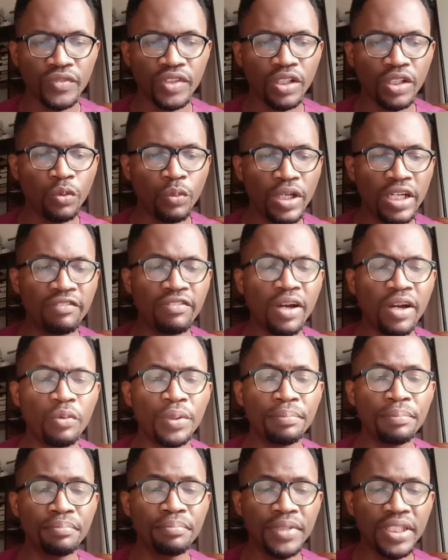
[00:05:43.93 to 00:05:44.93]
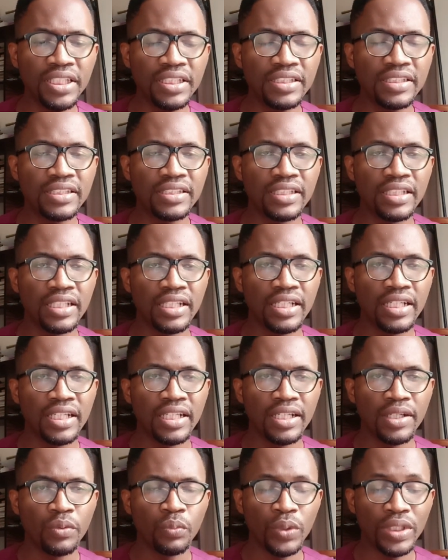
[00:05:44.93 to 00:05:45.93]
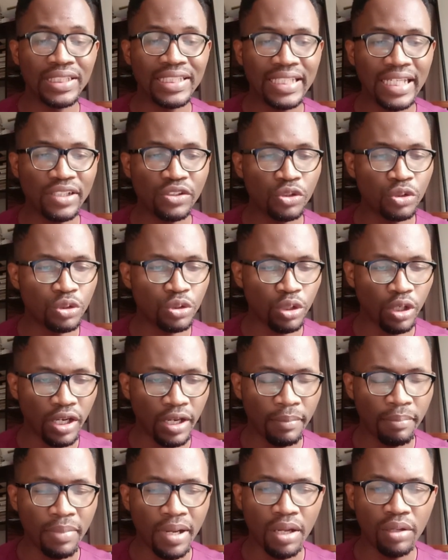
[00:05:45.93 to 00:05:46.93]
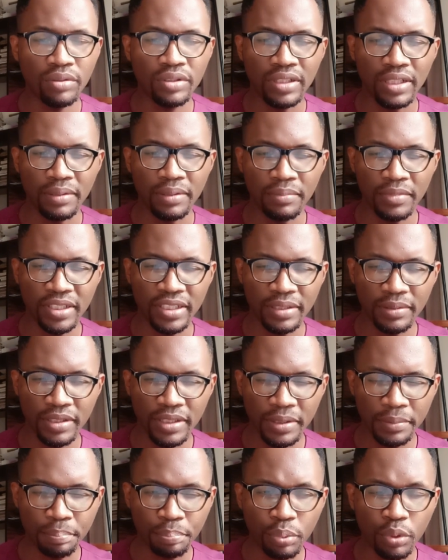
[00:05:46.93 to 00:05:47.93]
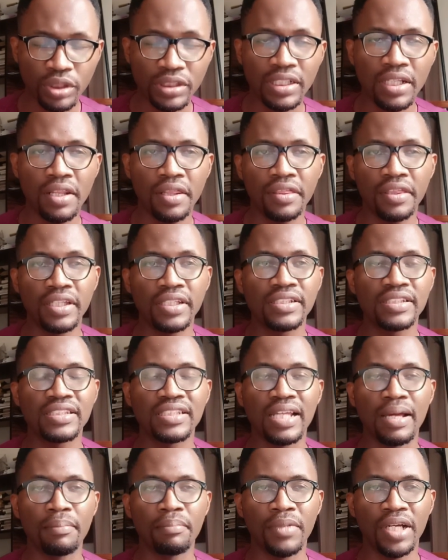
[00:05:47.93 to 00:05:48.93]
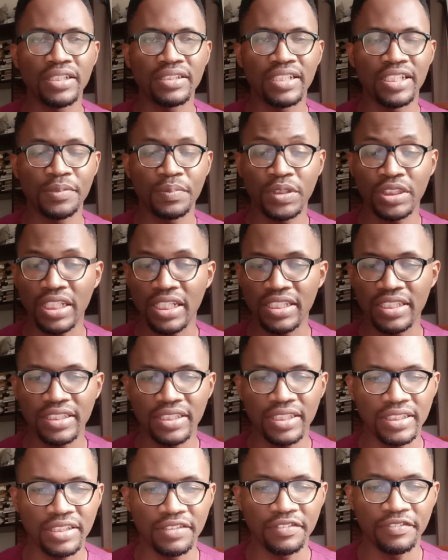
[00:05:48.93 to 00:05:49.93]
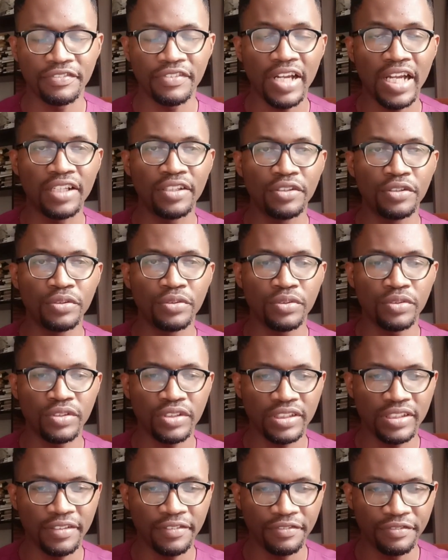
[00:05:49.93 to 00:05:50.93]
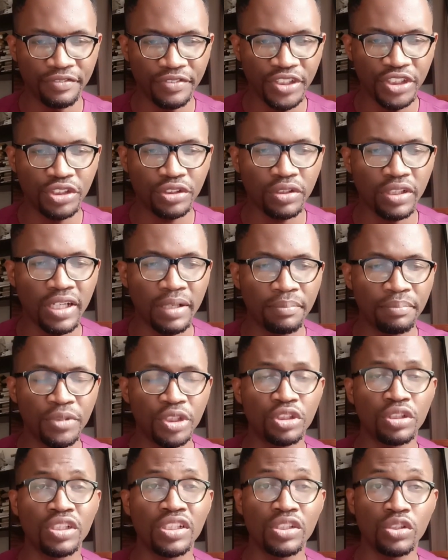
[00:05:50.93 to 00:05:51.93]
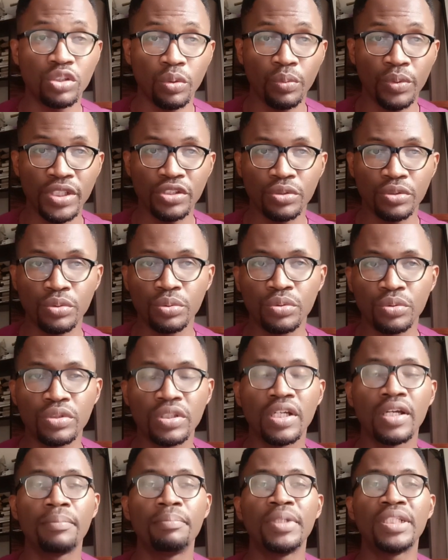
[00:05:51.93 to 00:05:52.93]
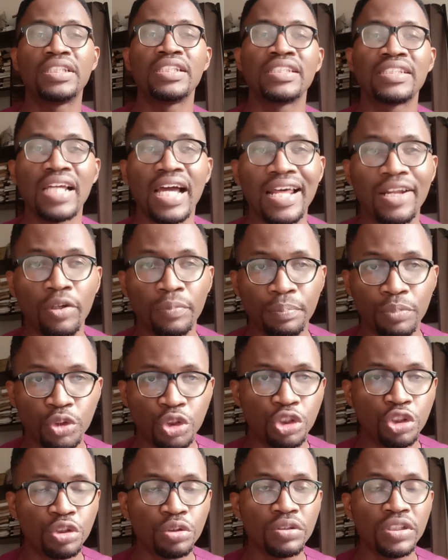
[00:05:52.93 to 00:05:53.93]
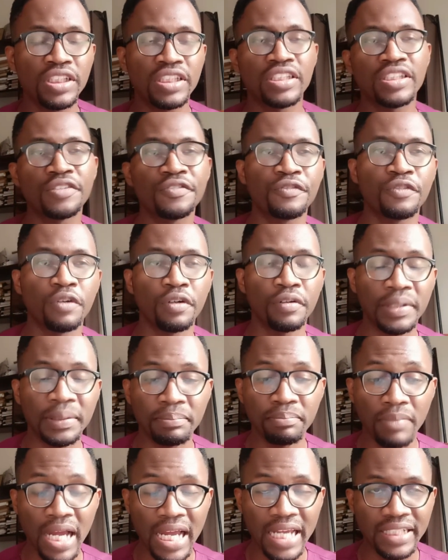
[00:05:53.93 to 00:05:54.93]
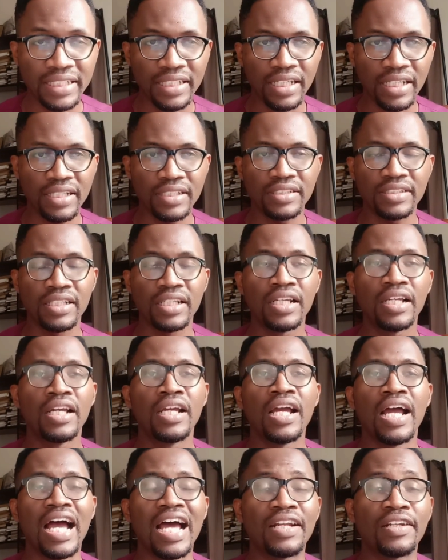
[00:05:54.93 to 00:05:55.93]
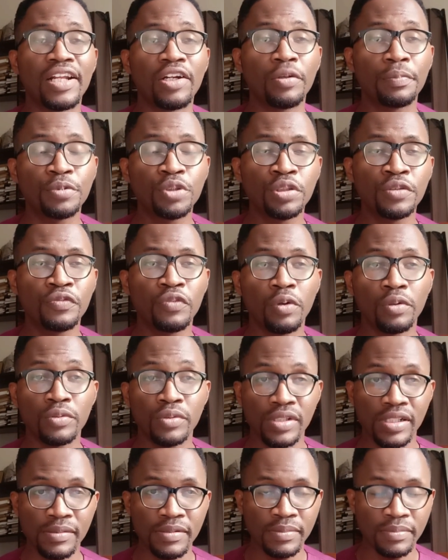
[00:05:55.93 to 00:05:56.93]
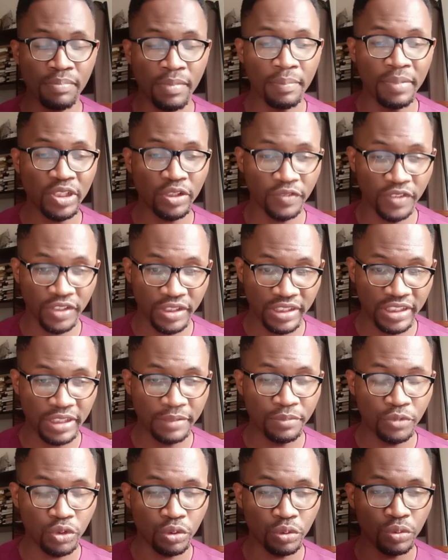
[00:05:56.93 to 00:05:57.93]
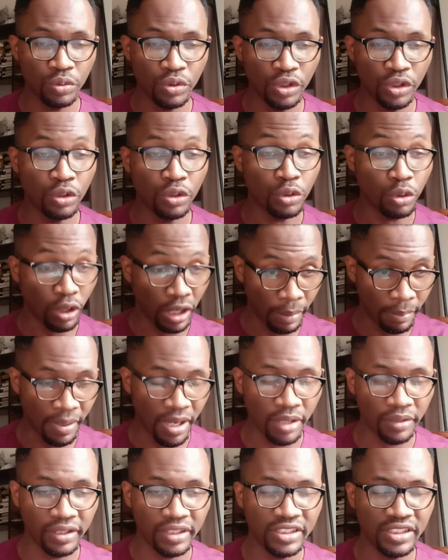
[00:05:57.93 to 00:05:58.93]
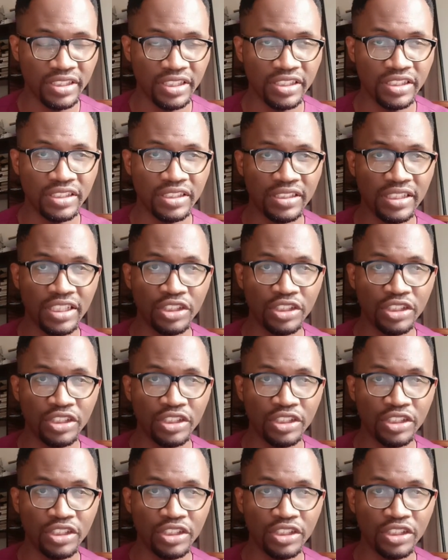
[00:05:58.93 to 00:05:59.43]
Whenever we meet, we get to talk about the important things that matter, especially the values, the vision and mission. It's always good. Meetings are an opportunity for reminders and an opportunity for members of the team to talk about these things.